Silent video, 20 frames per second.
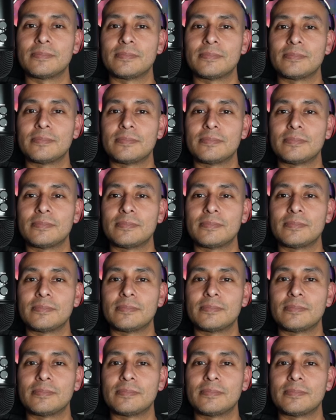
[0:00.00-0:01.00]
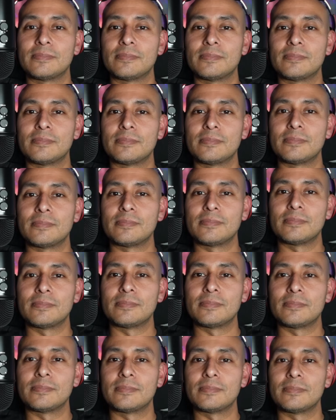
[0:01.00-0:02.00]

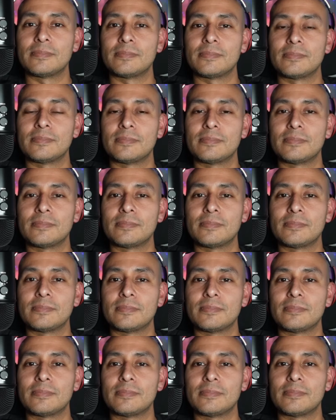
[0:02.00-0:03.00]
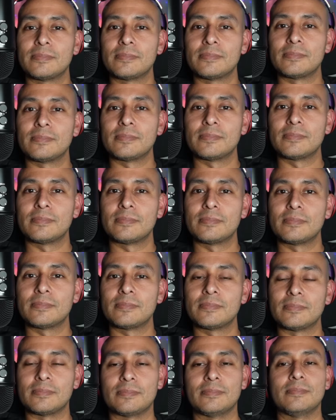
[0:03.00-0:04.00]

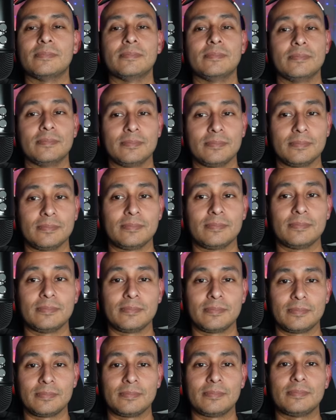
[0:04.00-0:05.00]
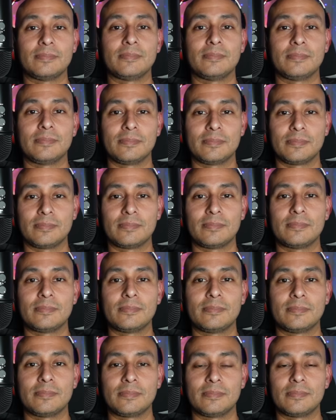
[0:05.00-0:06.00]

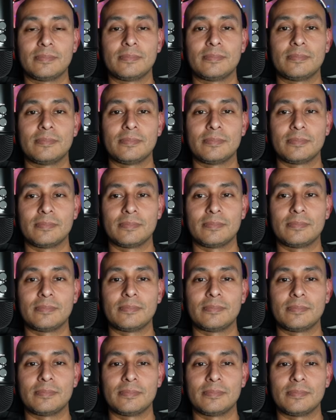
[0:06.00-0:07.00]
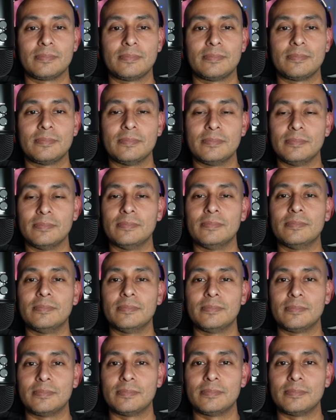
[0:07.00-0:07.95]
This person isn't speaking.